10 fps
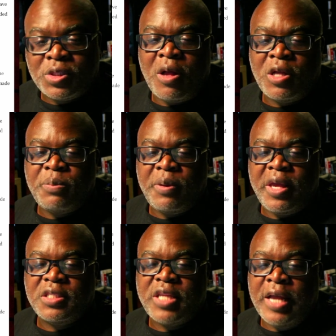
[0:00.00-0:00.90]
small
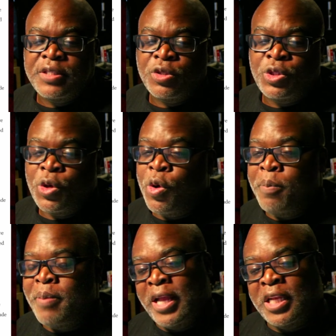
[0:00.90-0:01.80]
space as the door
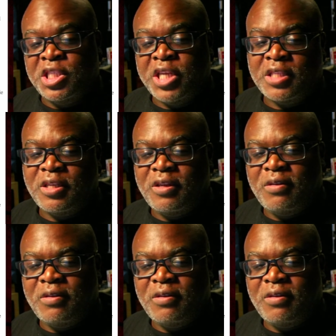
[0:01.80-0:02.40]
banged shut.